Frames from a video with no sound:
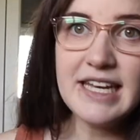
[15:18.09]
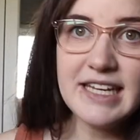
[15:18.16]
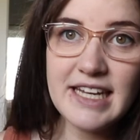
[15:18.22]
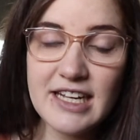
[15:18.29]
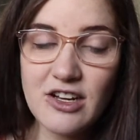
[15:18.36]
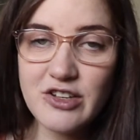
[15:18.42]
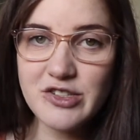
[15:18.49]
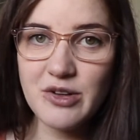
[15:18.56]

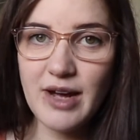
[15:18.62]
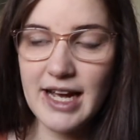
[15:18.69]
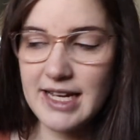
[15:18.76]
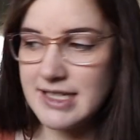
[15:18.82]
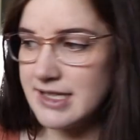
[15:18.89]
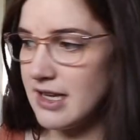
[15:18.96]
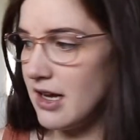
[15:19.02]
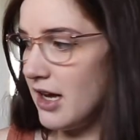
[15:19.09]
Nick also
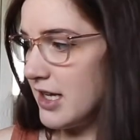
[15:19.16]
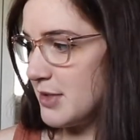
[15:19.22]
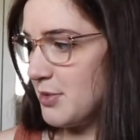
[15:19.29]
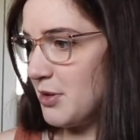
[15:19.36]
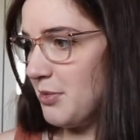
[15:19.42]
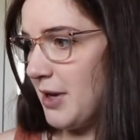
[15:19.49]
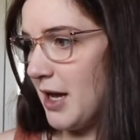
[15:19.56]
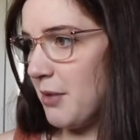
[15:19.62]
has a
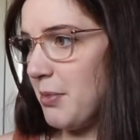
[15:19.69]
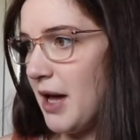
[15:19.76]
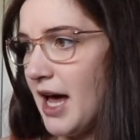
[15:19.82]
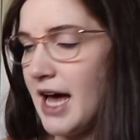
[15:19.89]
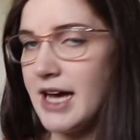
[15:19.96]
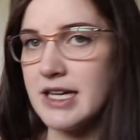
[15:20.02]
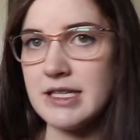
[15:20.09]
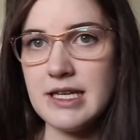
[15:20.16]
hospital bag
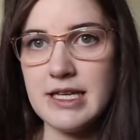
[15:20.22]
packed.